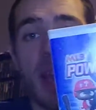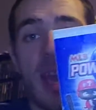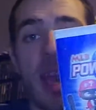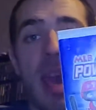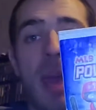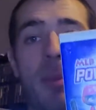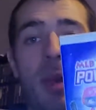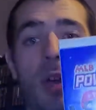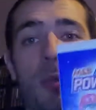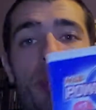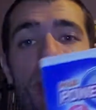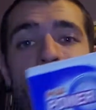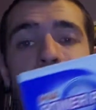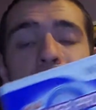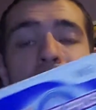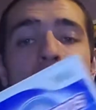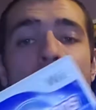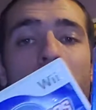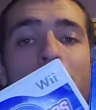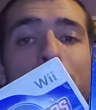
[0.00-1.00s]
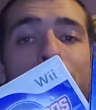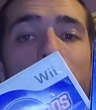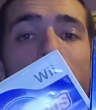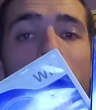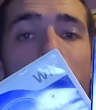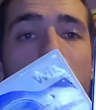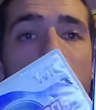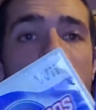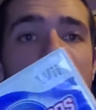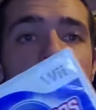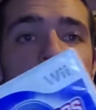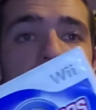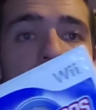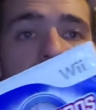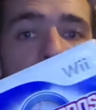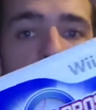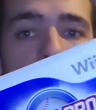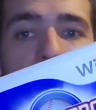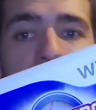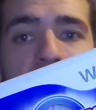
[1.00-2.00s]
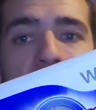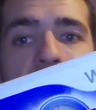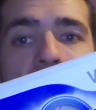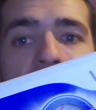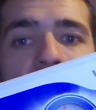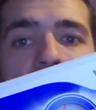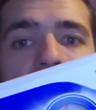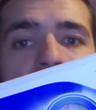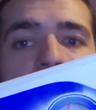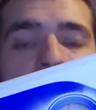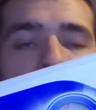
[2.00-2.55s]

MLB Power Pros, the first time